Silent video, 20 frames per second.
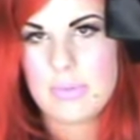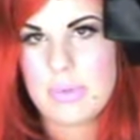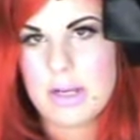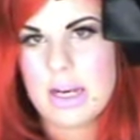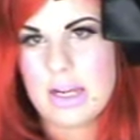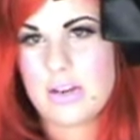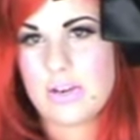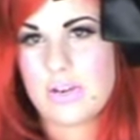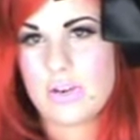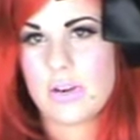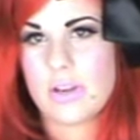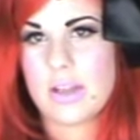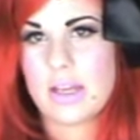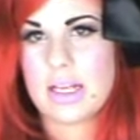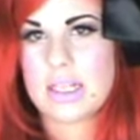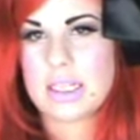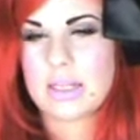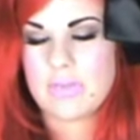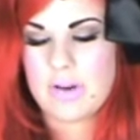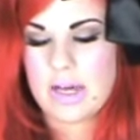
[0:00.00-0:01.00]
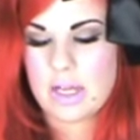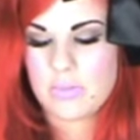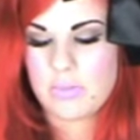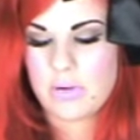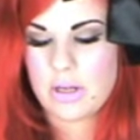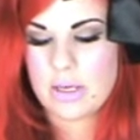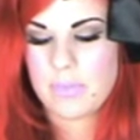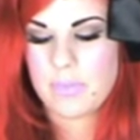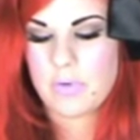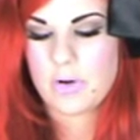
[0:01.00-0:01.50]
but I don't think is
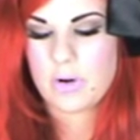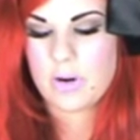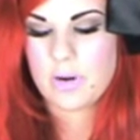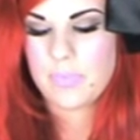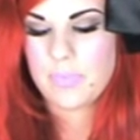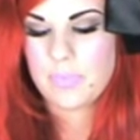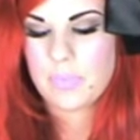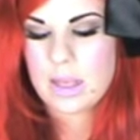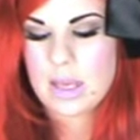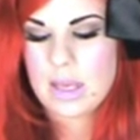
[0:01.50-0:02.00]
available anymore,